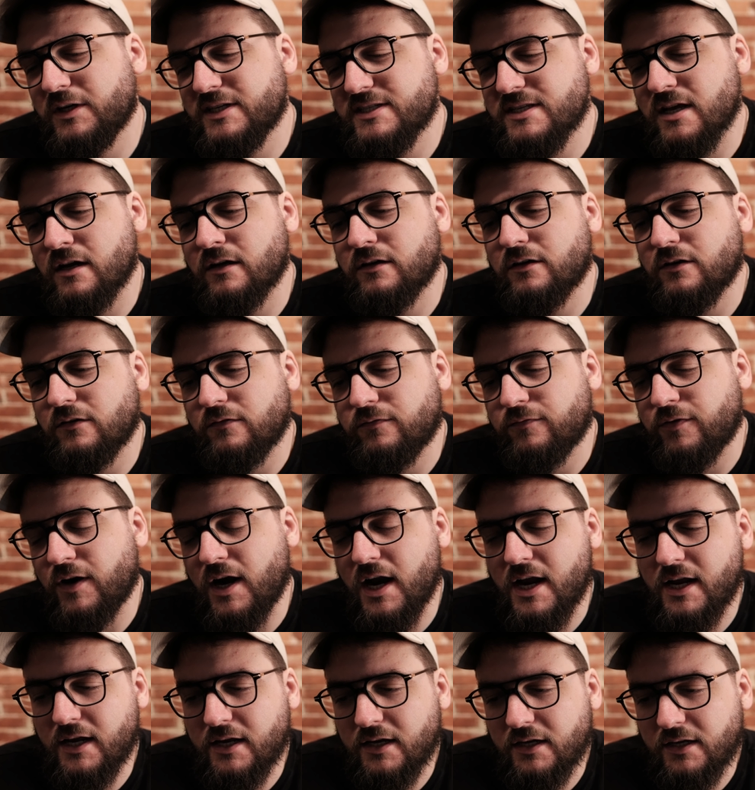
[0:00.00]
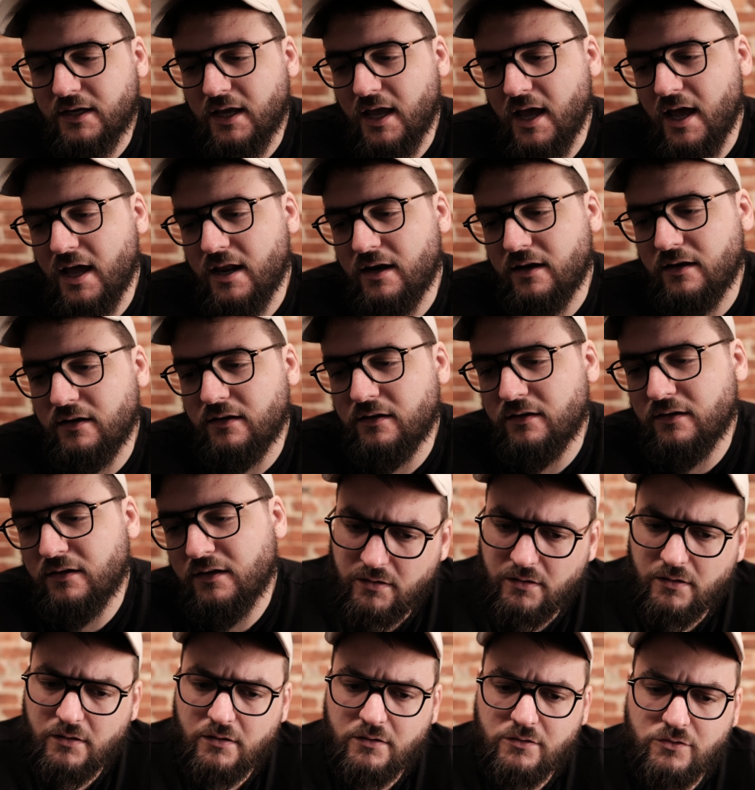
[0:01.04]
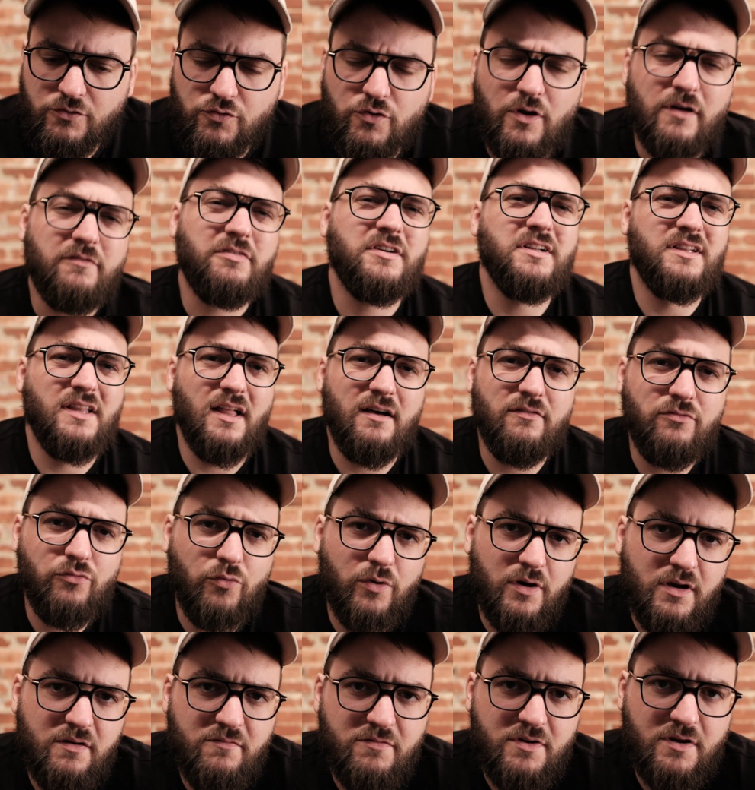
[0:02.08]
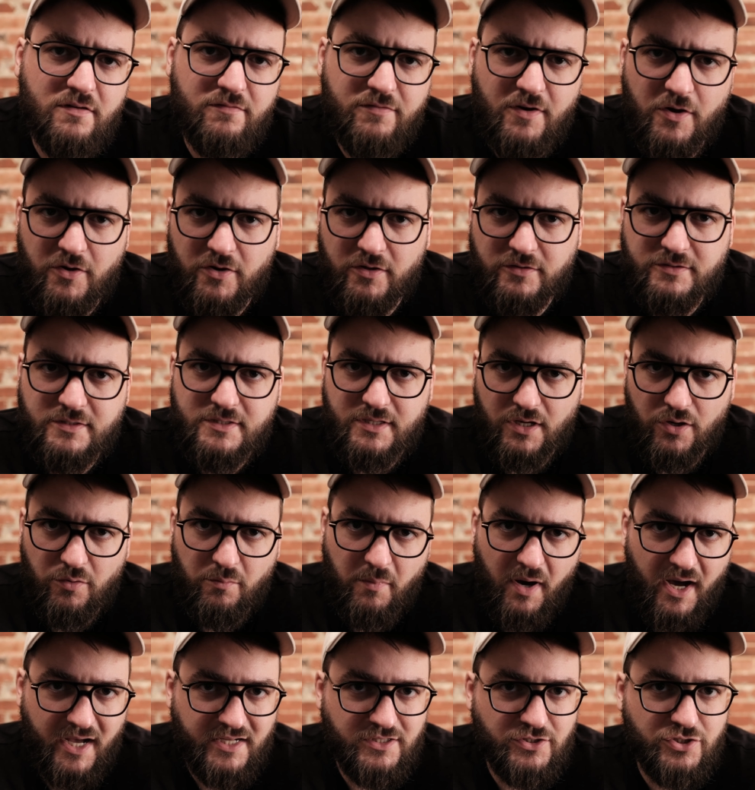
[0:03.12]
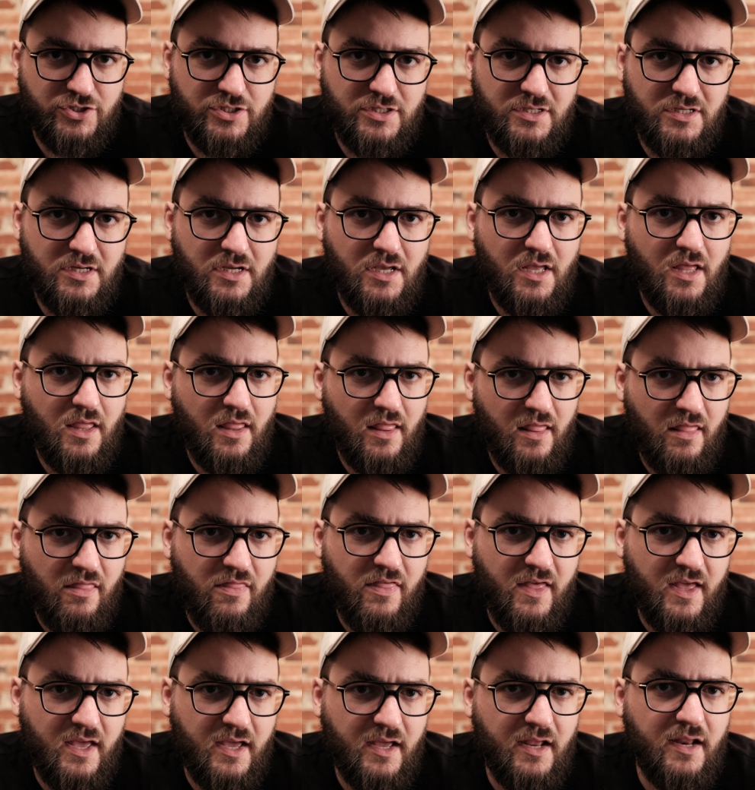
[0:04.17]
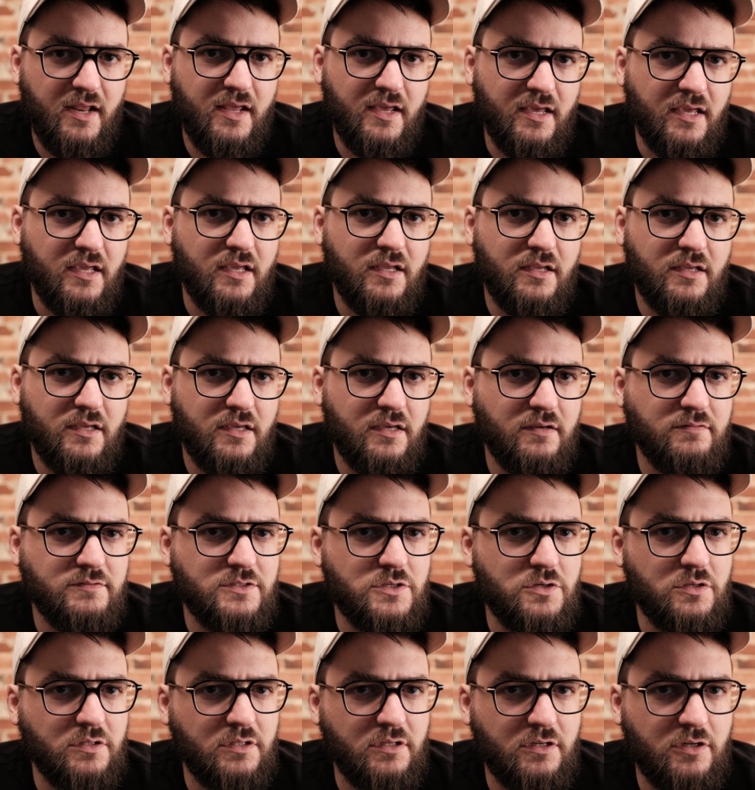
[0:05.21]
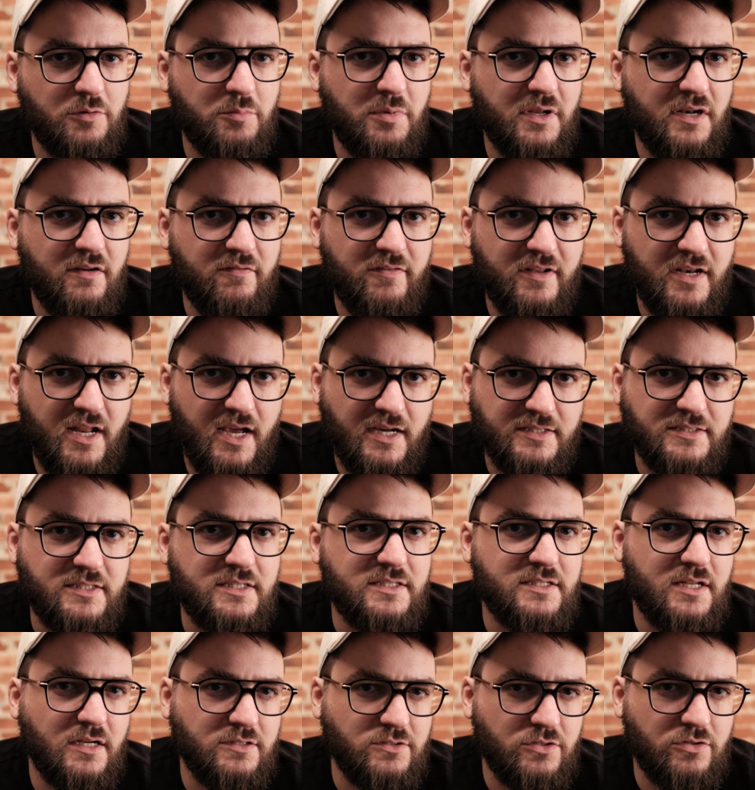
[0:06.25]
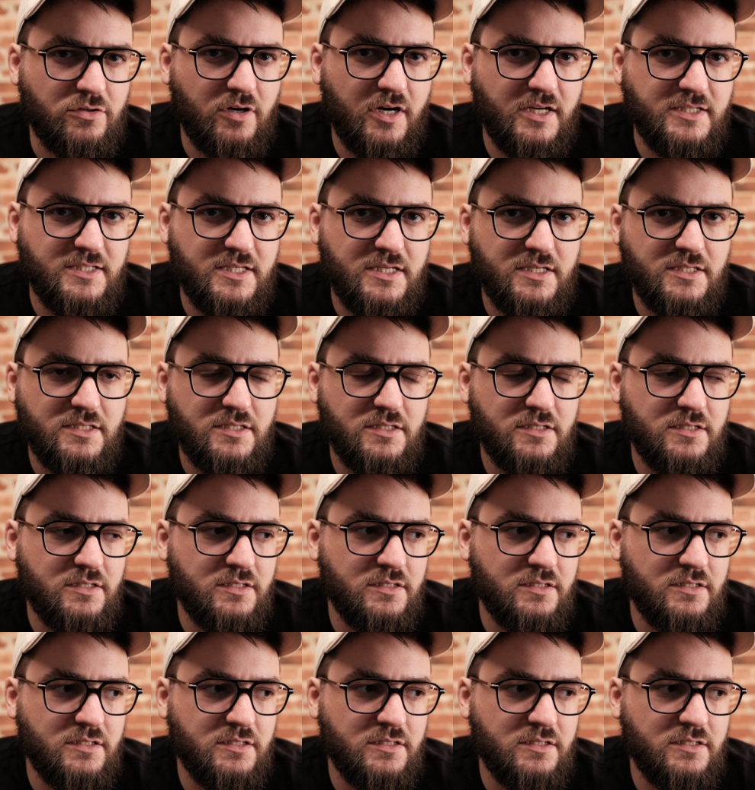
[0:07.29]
is Uncle Frank again? Do you ever love one of your photos so much that it gives you a little bit of an existential crisis?